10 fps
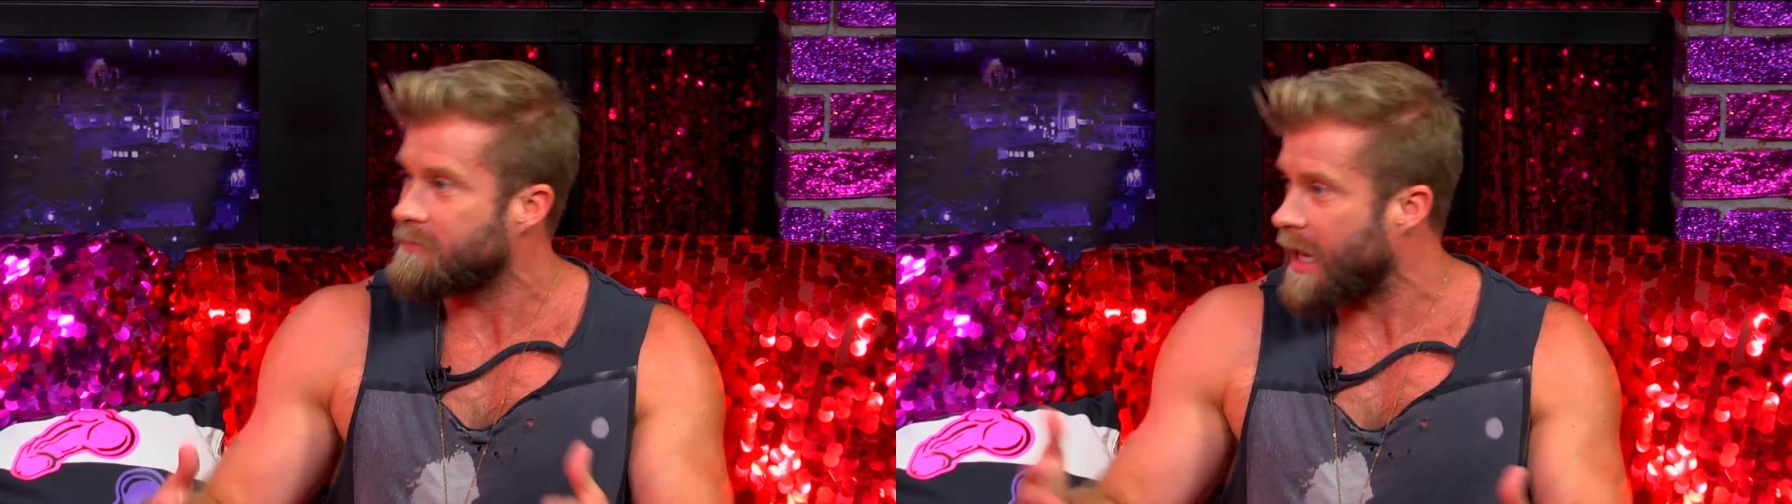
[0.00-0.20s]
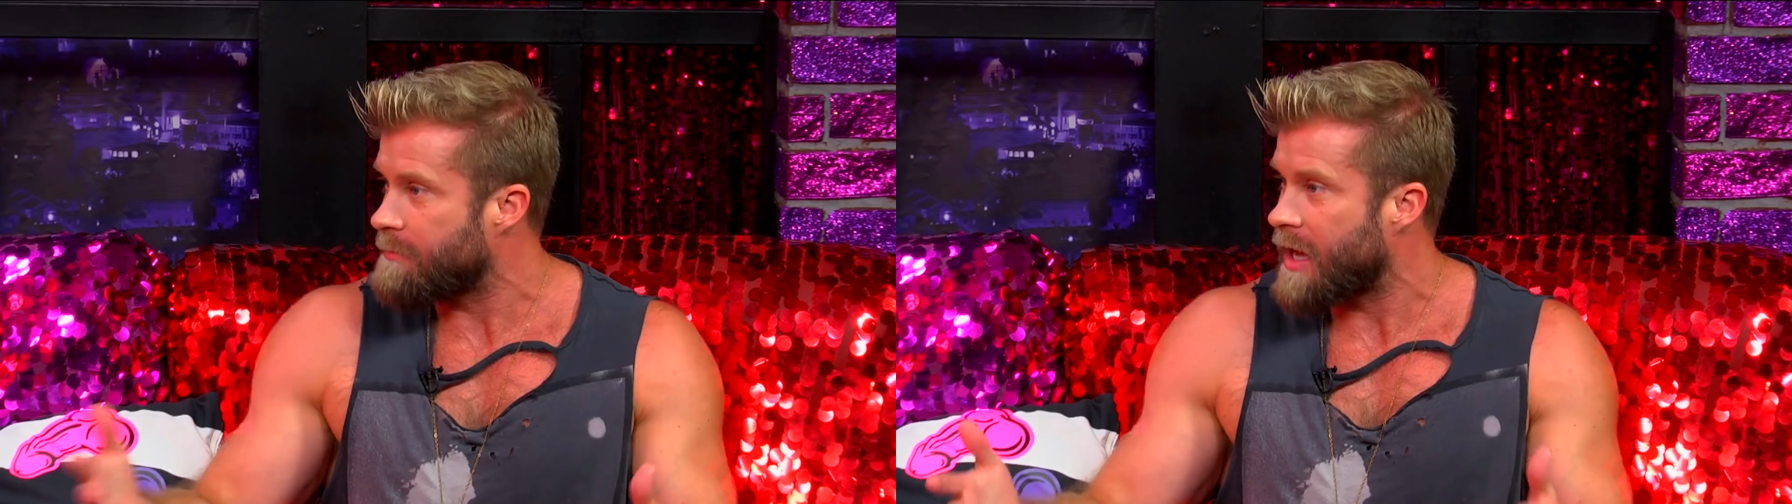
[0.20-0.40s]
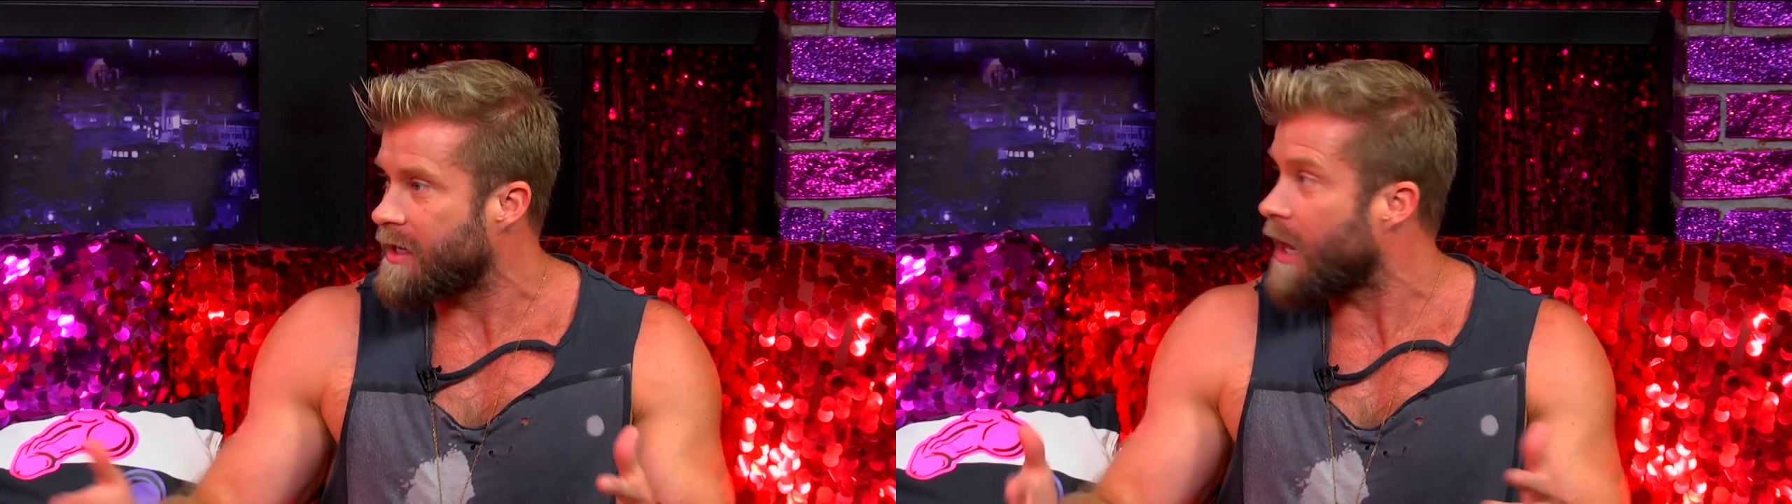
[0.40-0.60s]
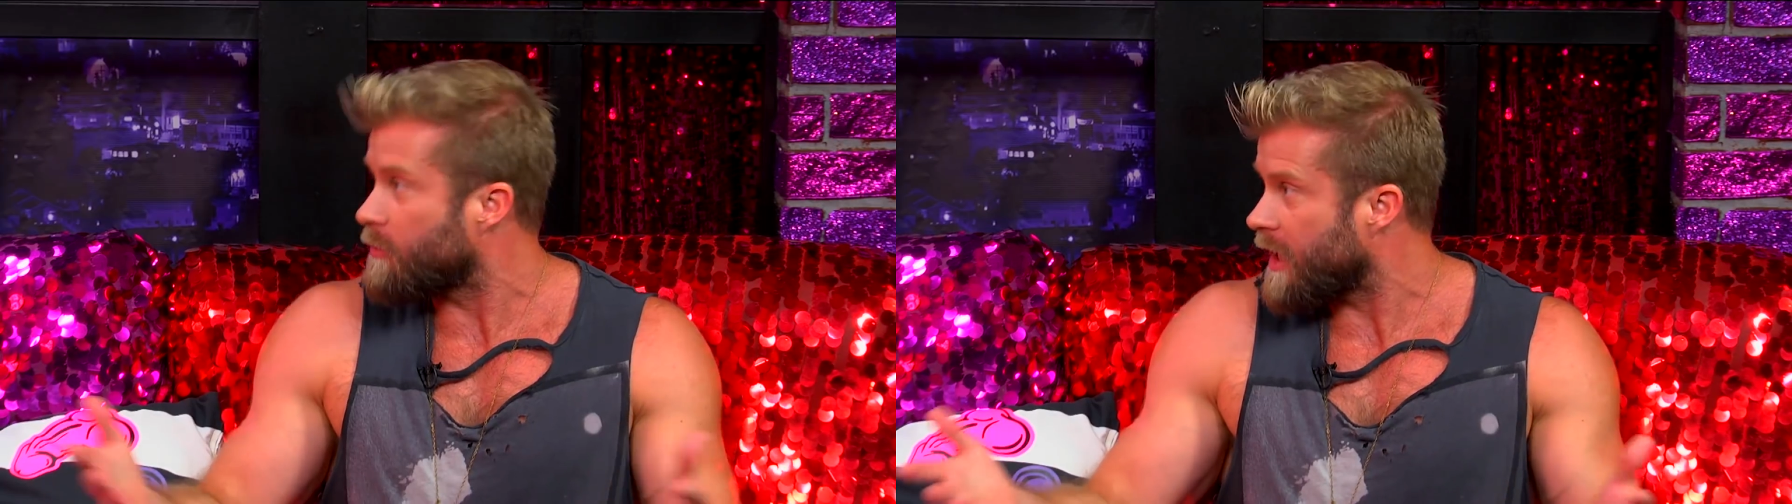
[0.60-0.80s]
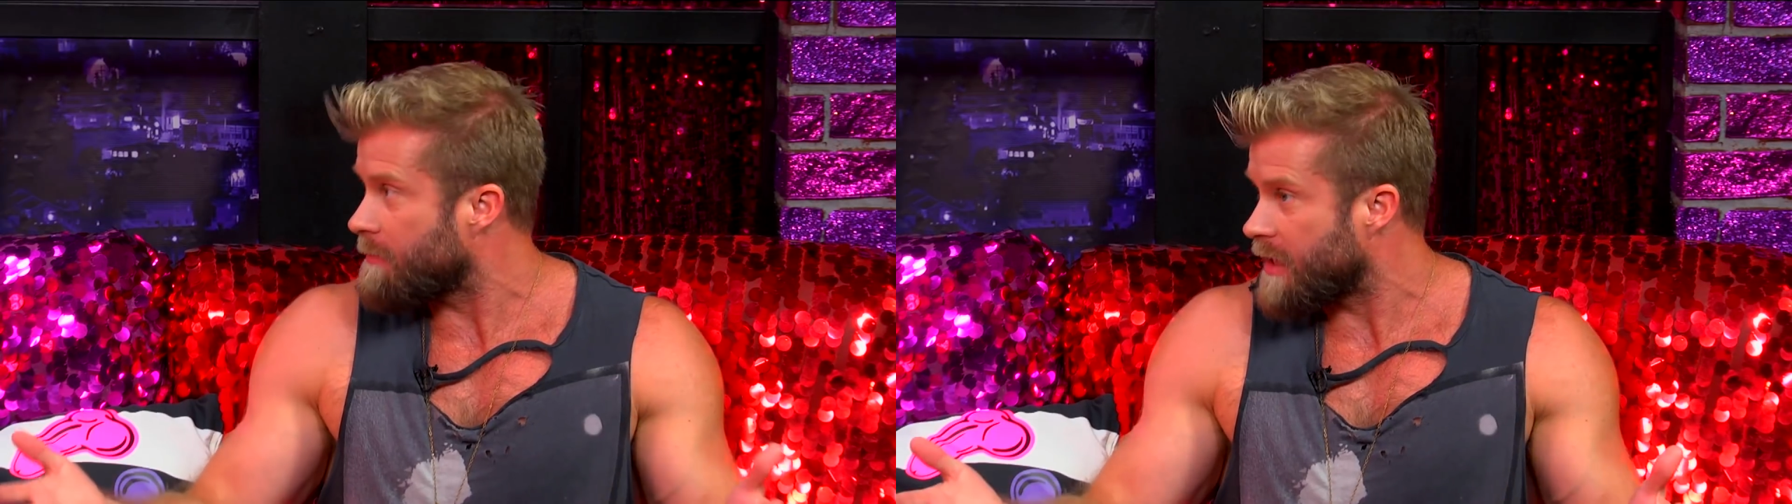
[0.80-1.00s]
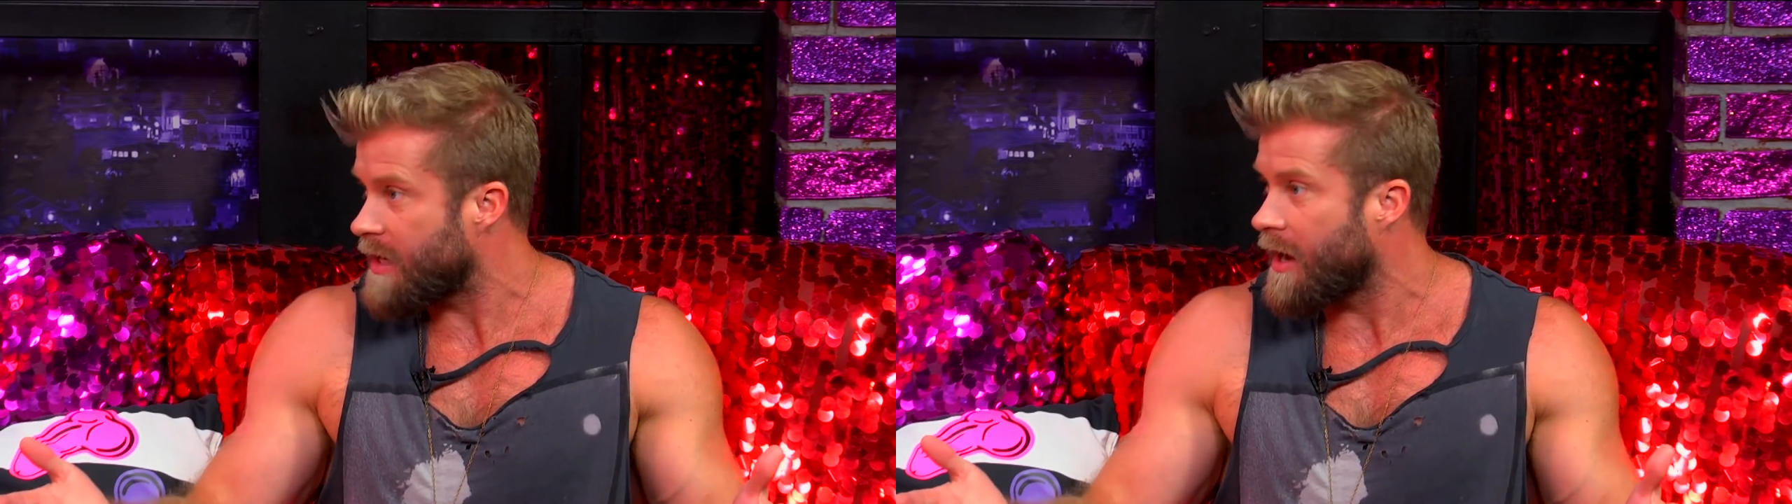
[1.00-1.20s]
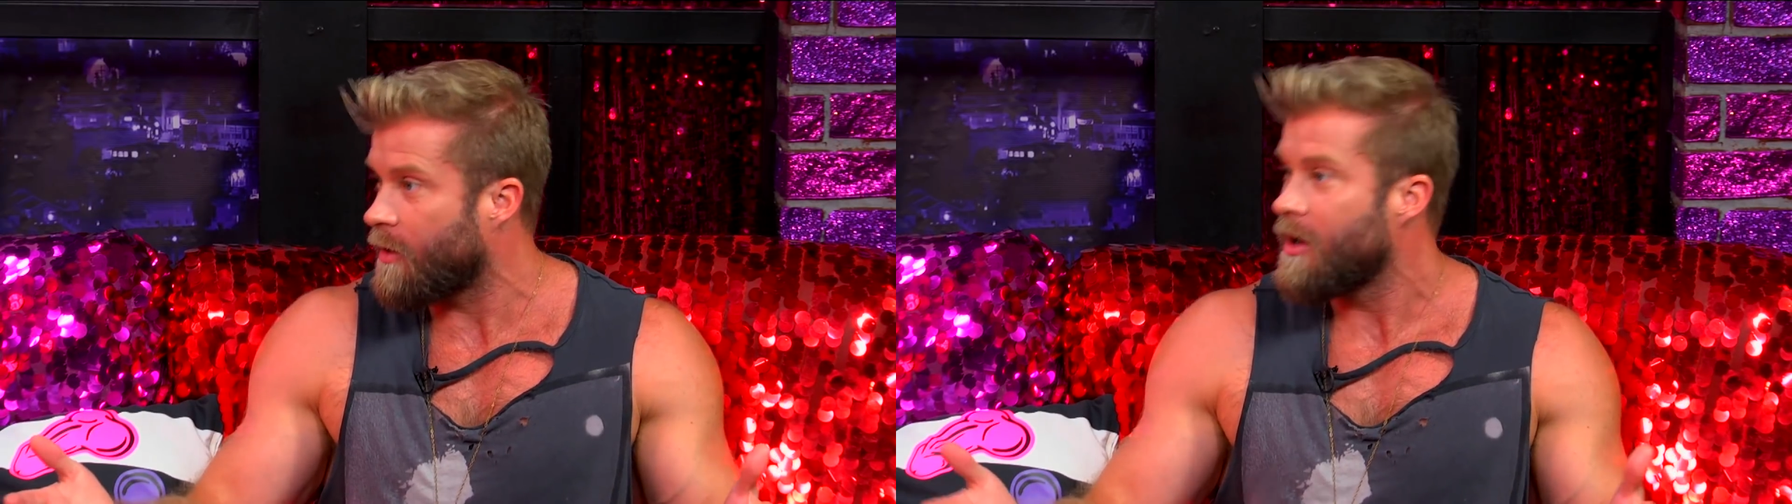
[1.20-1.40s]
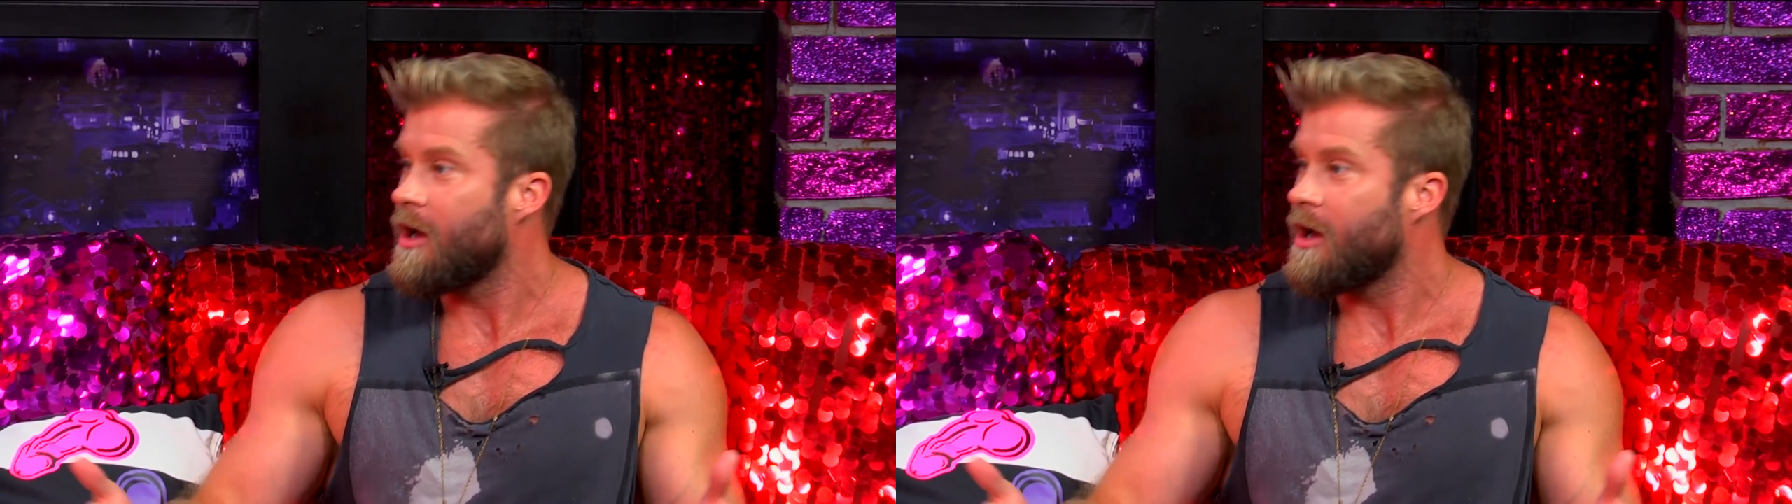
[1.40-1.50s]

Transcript: gay men, out gay men now,